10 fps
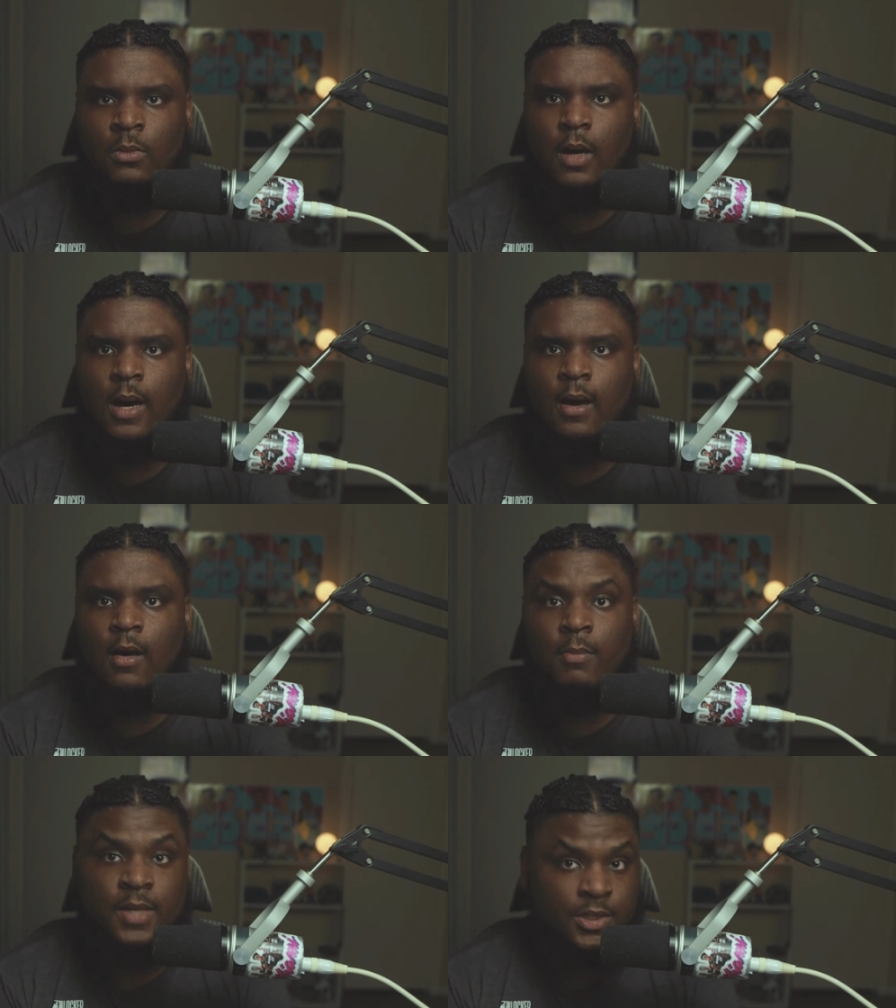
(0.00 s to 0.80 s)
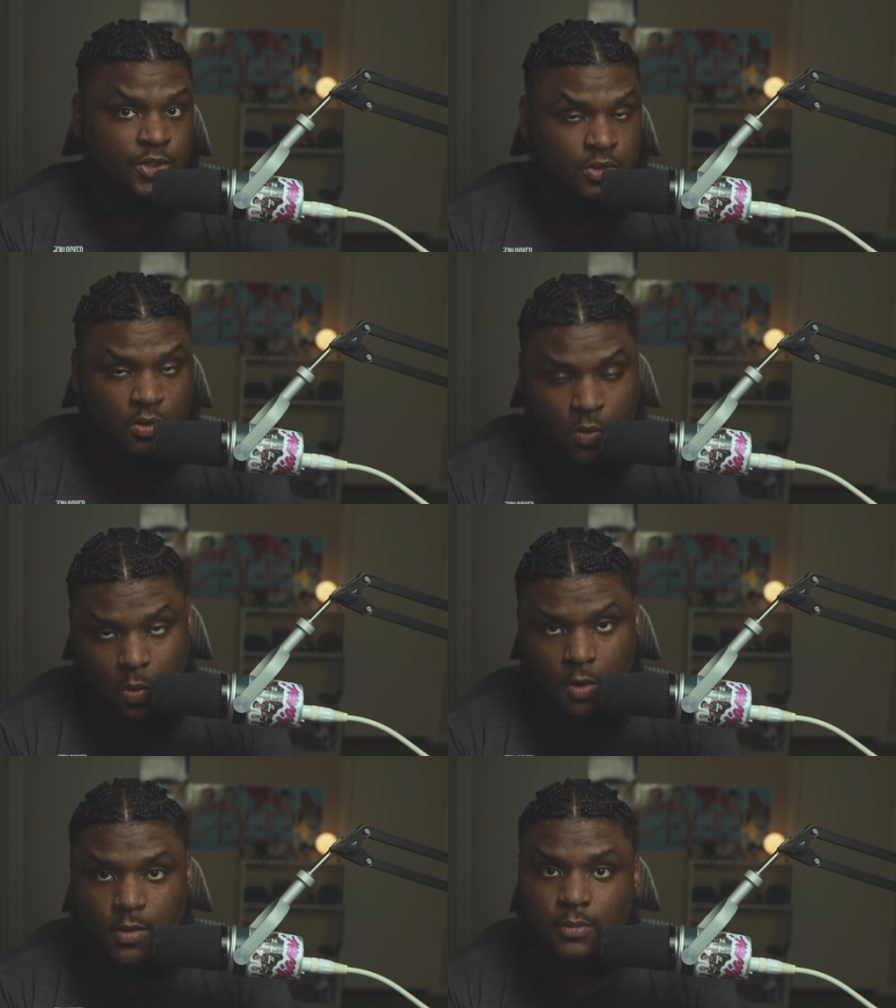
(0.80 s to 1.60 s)
Um, and
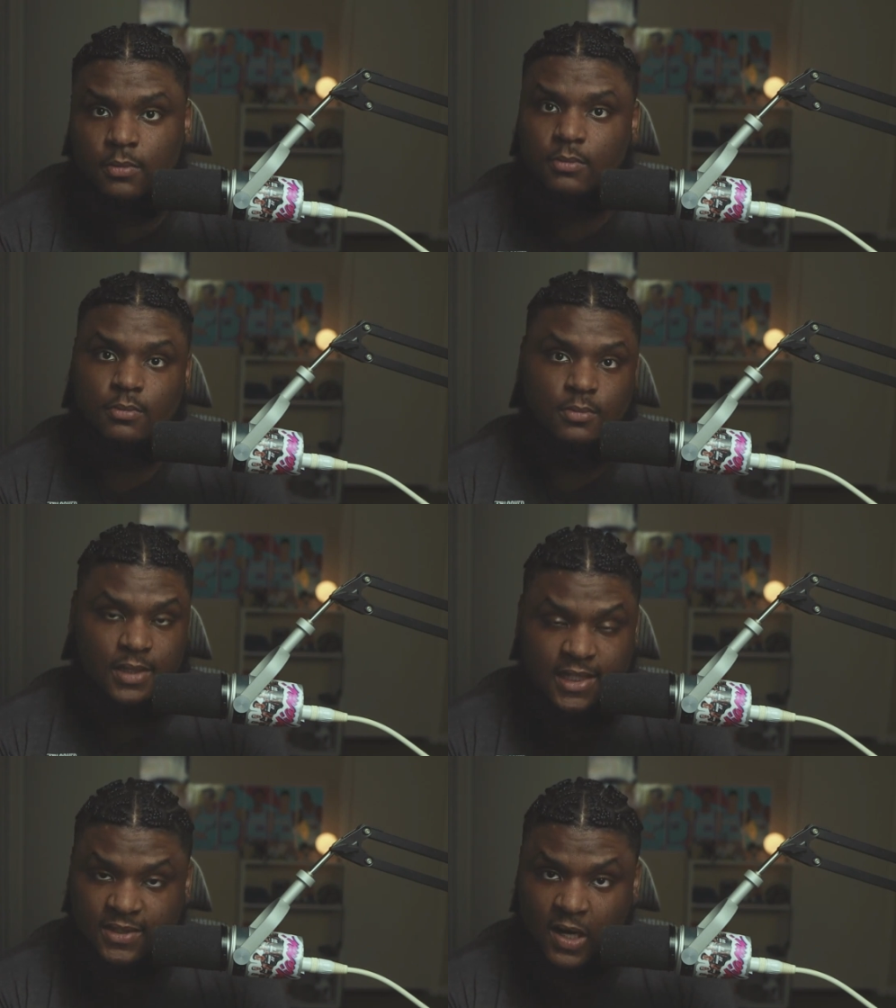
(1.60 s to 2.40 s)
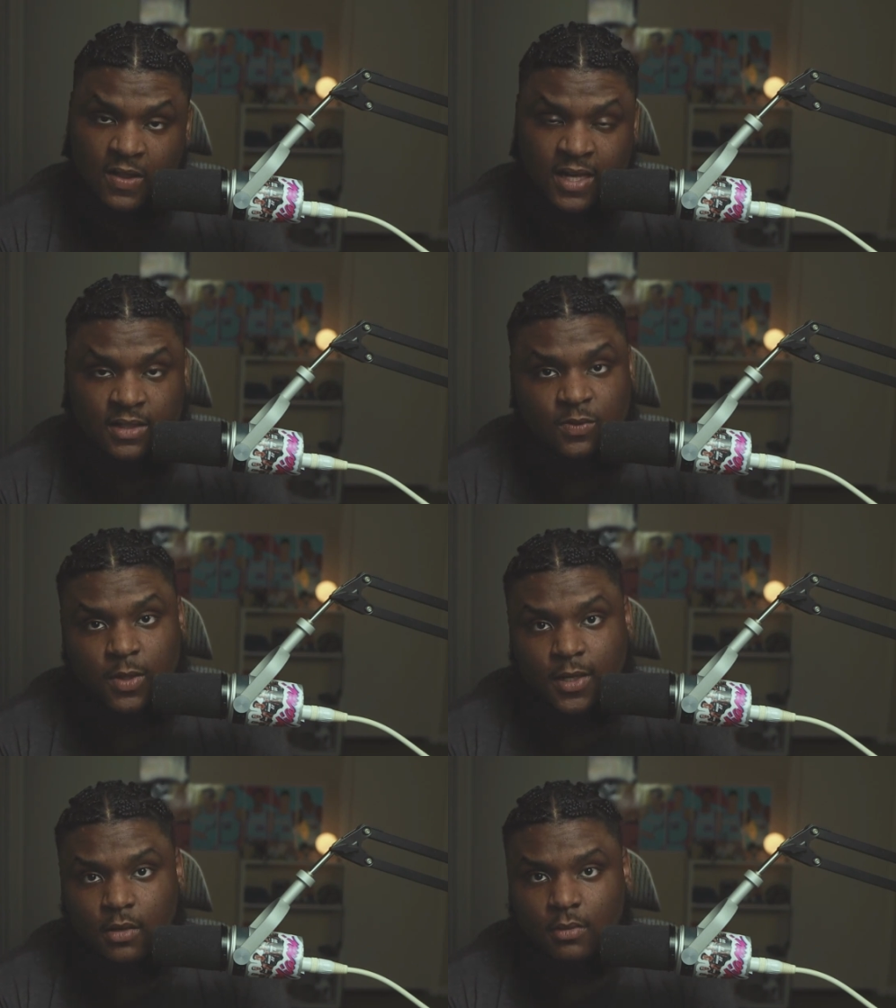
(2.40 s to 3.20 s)
Shakur, he saw that as
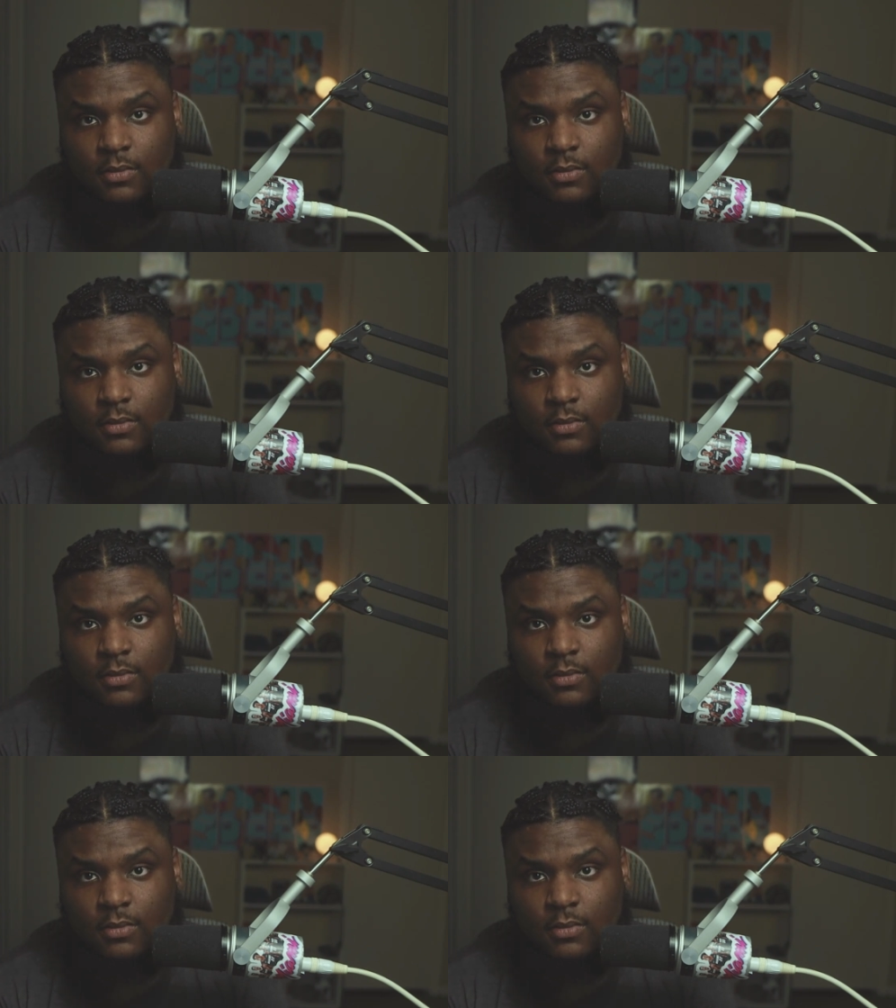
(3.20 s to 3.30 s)
well.